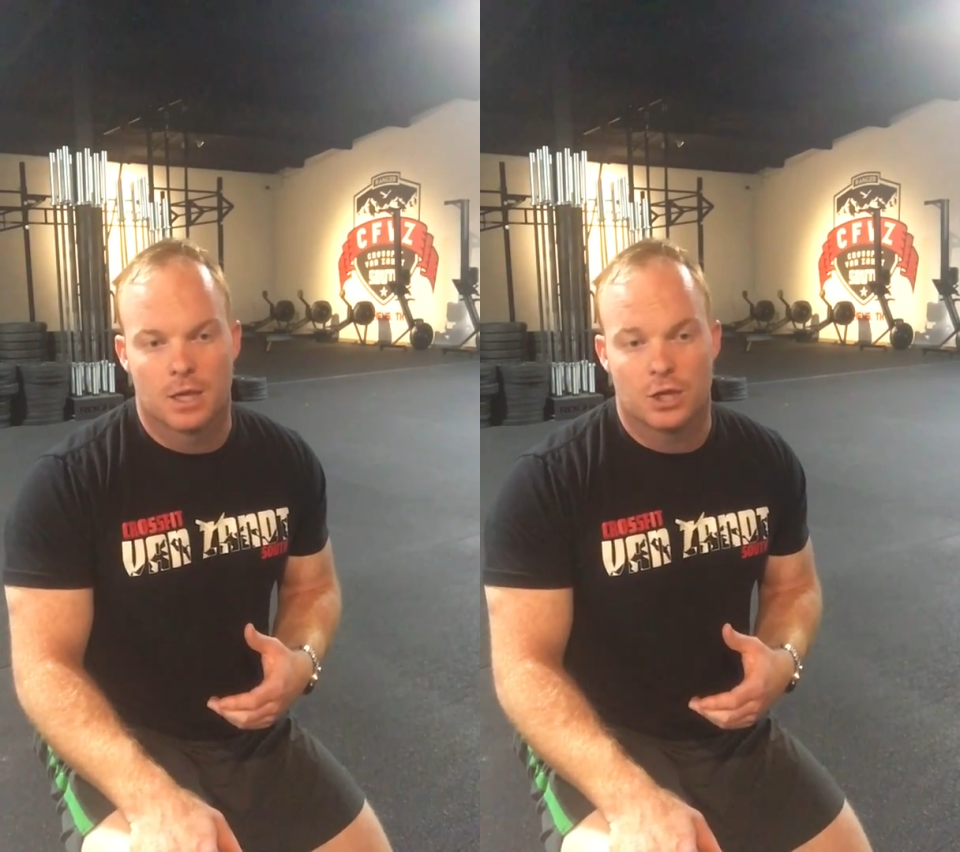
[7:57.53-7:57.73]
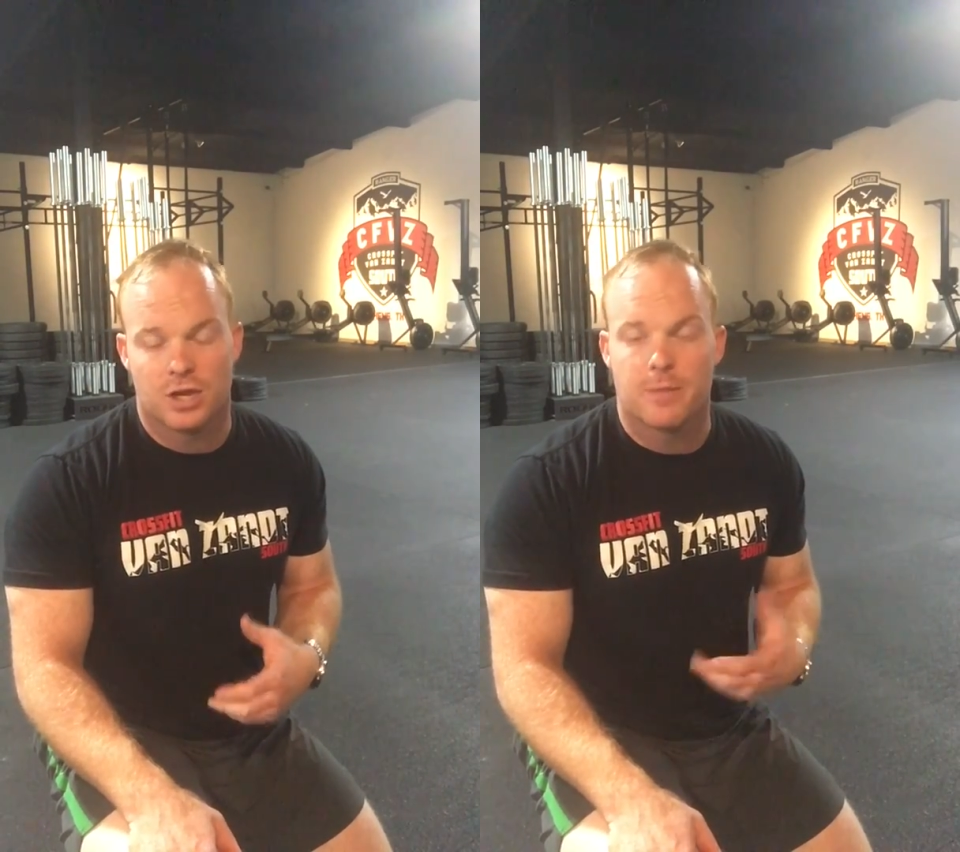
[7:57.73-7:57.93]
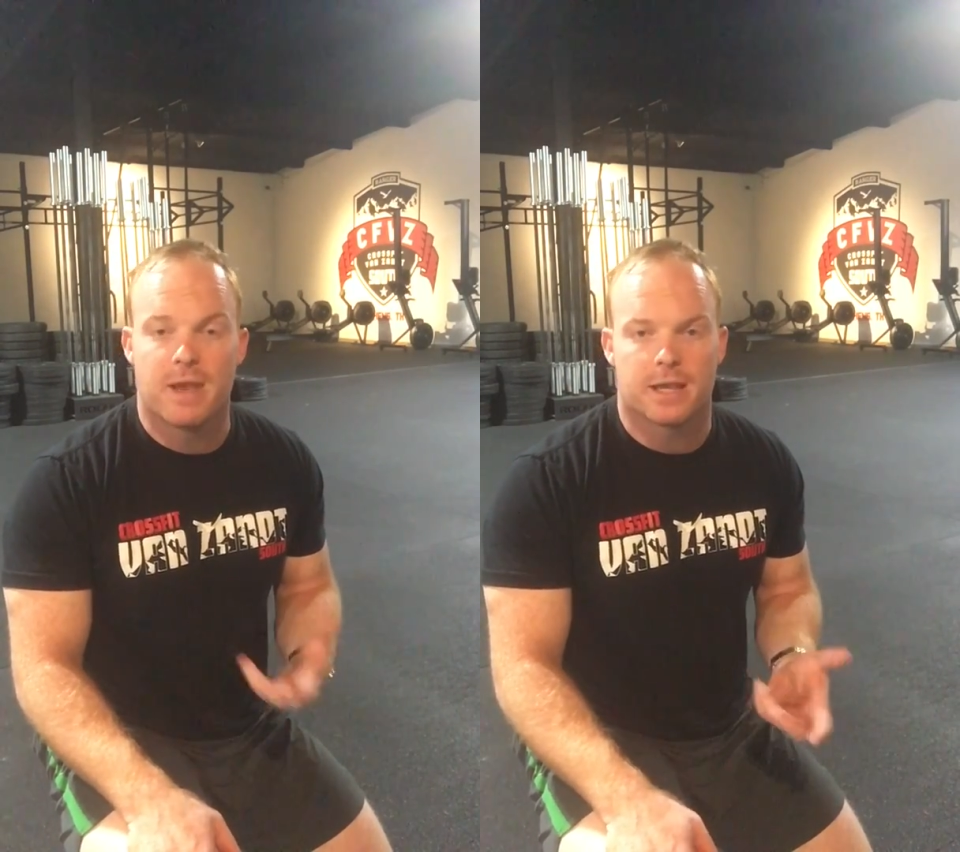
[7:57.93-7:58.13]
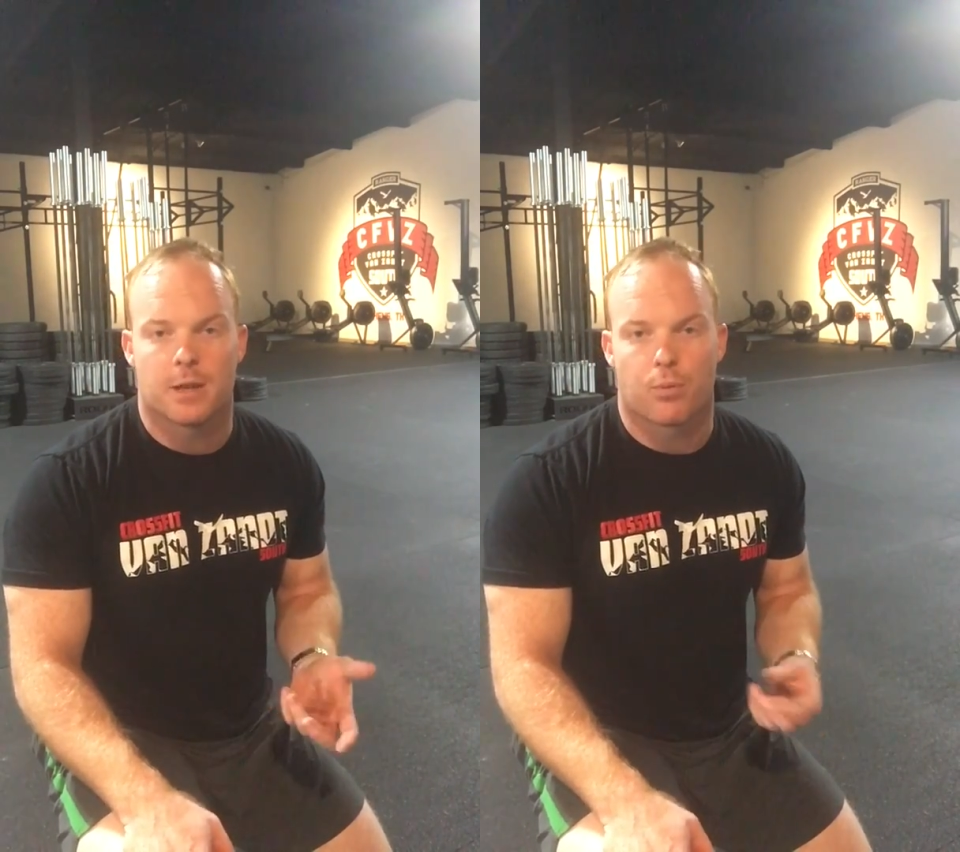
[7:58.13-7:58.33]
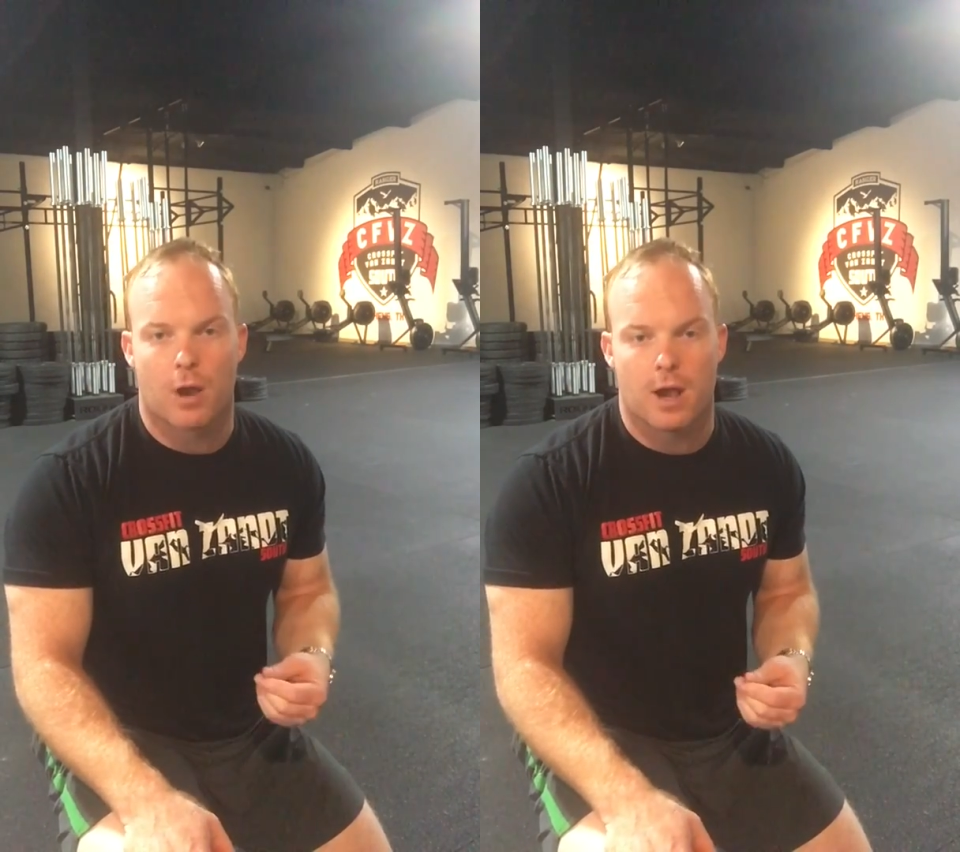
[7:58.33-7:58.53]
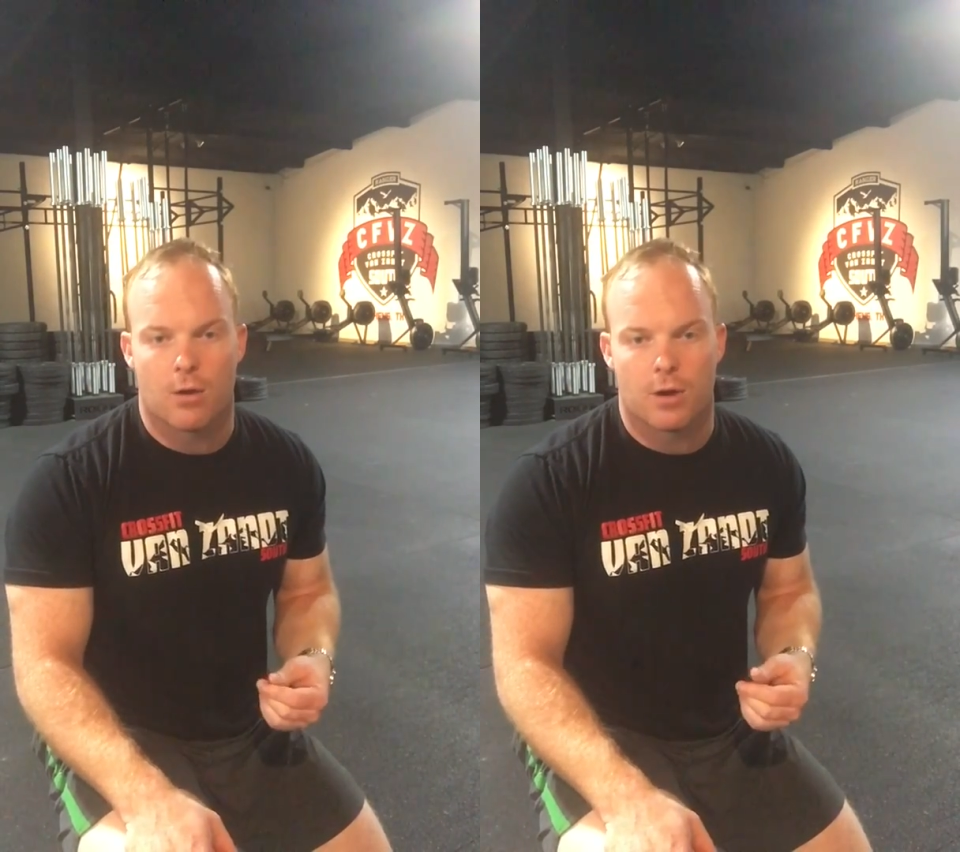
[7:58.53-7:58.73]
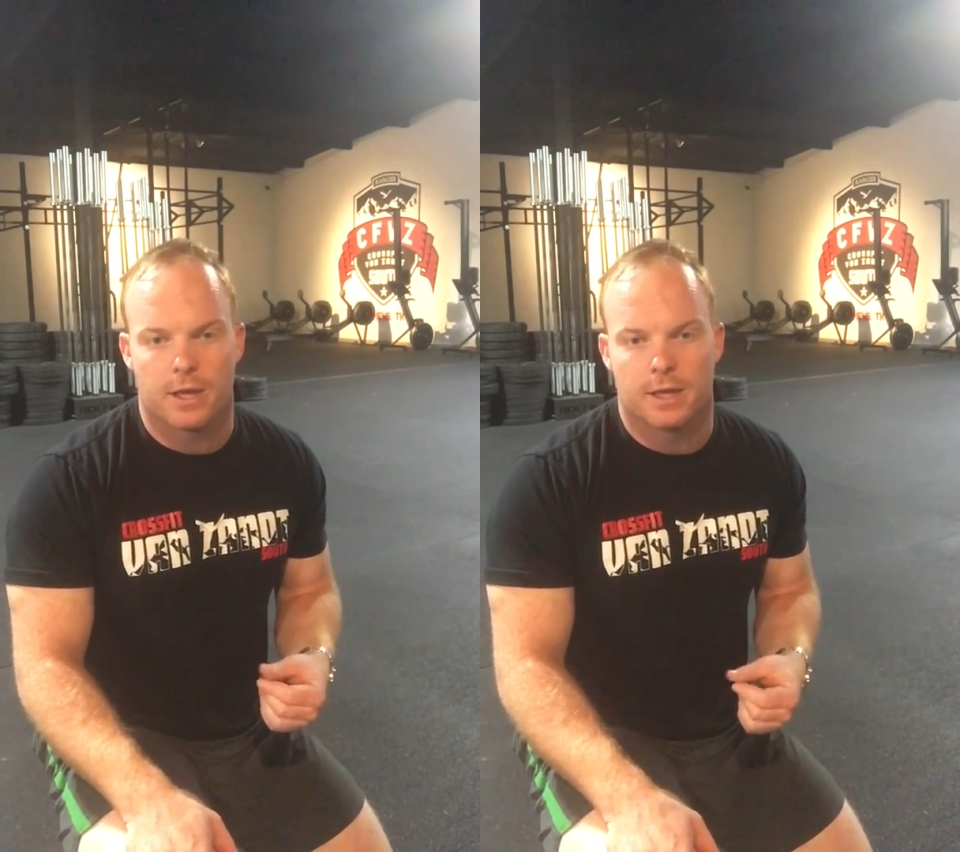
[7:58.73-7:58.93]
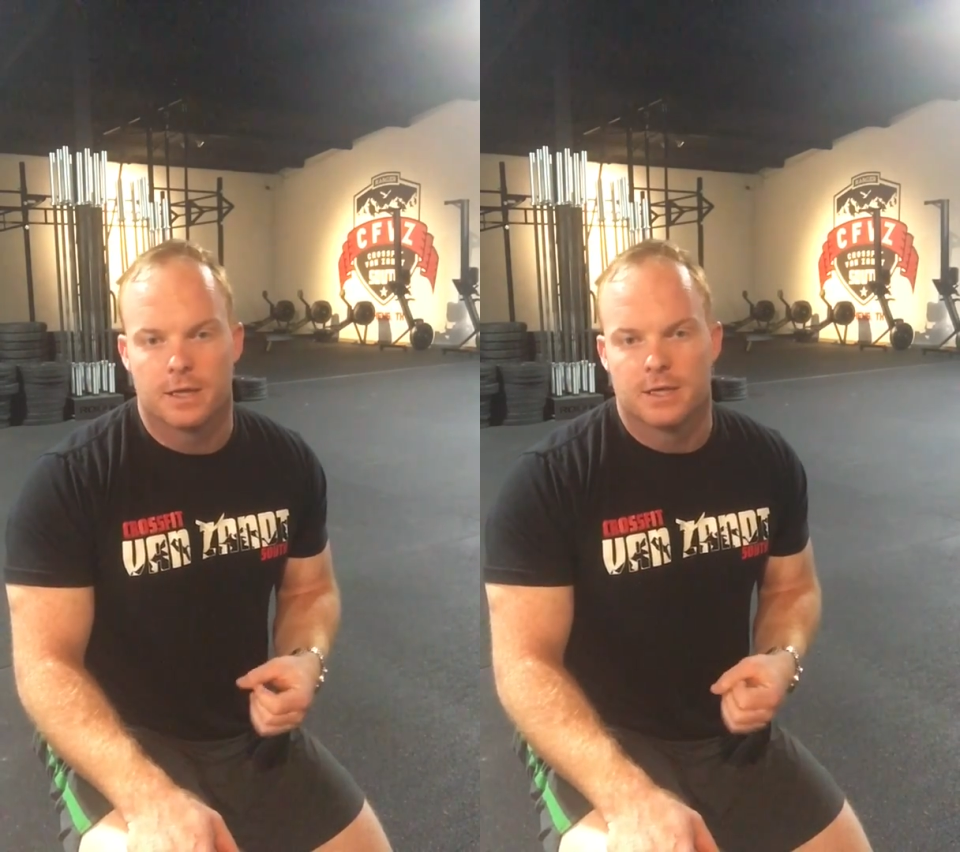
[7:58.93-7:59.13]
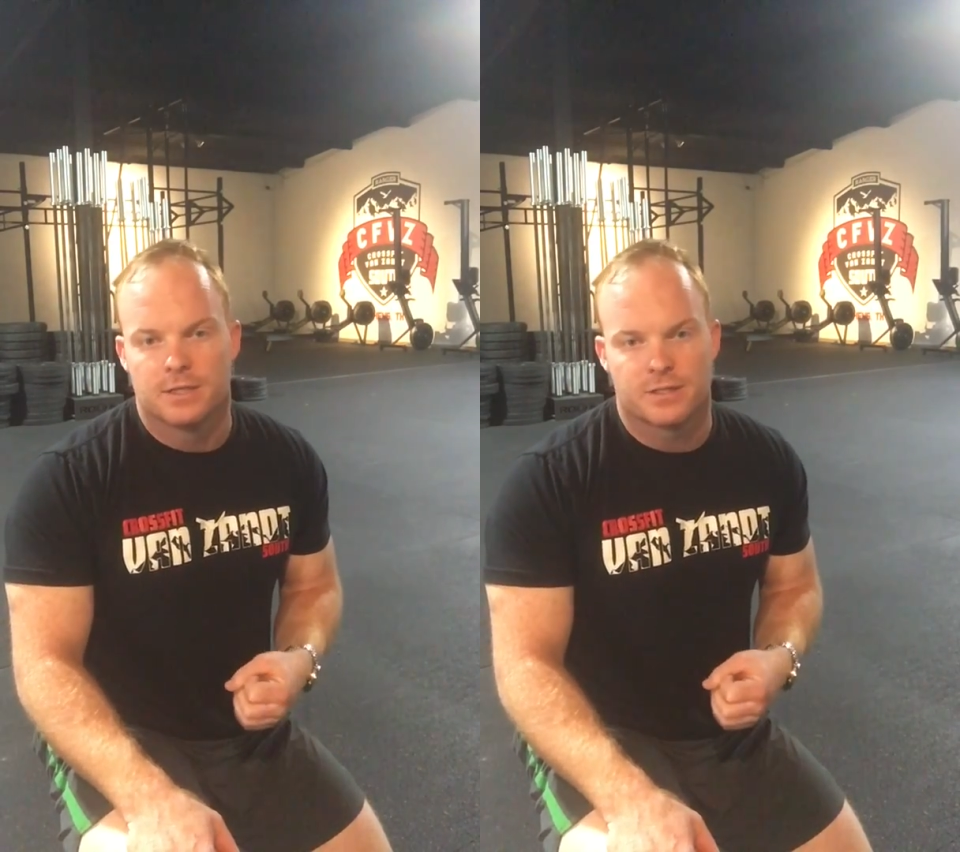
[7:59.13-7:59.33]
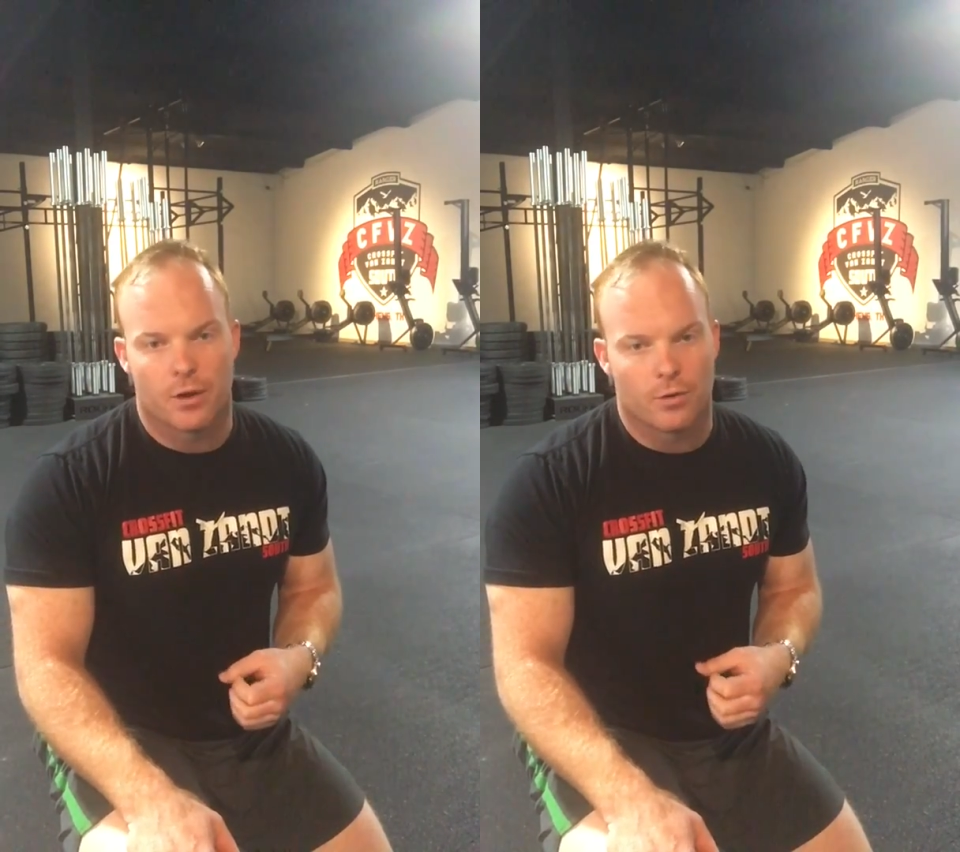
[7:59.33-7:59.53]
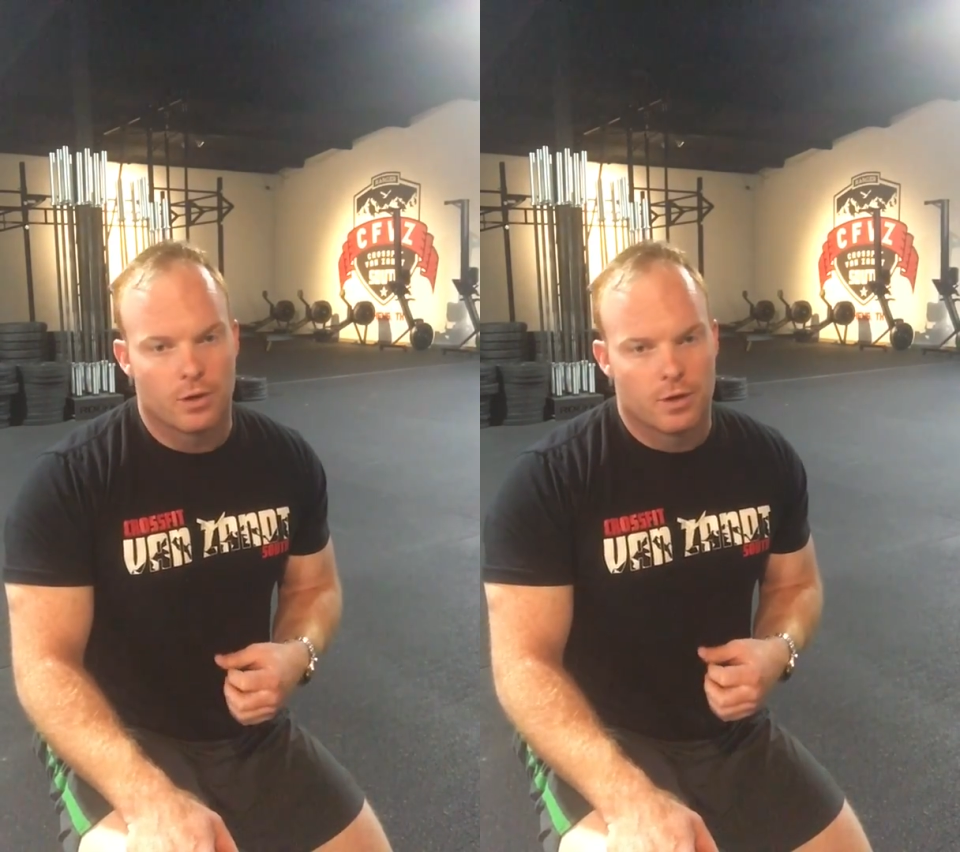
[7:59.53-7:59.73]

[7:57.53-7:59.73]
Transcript: you need to make it a priority. So,